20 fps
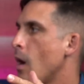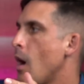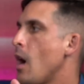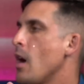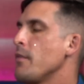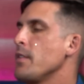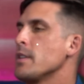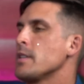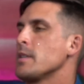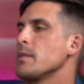
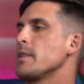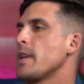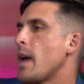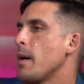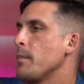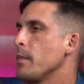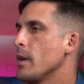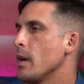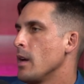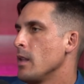Obviously, it was
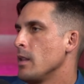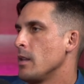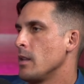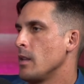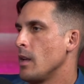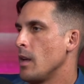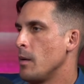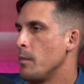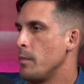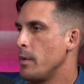having
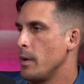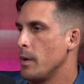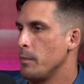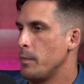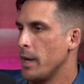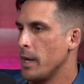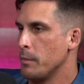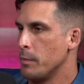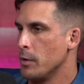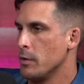a
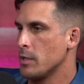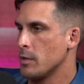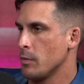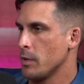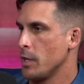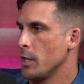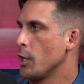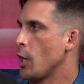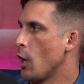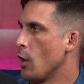big boost
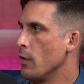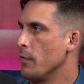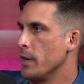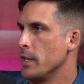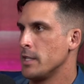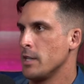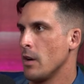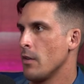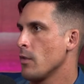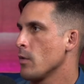within
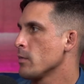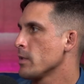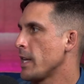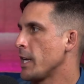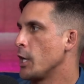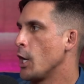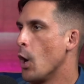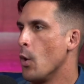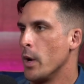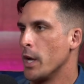COVID, so everyone was
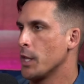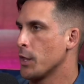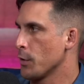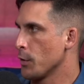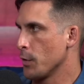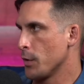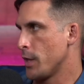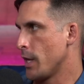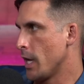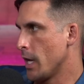like going
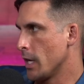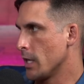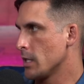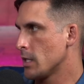through things.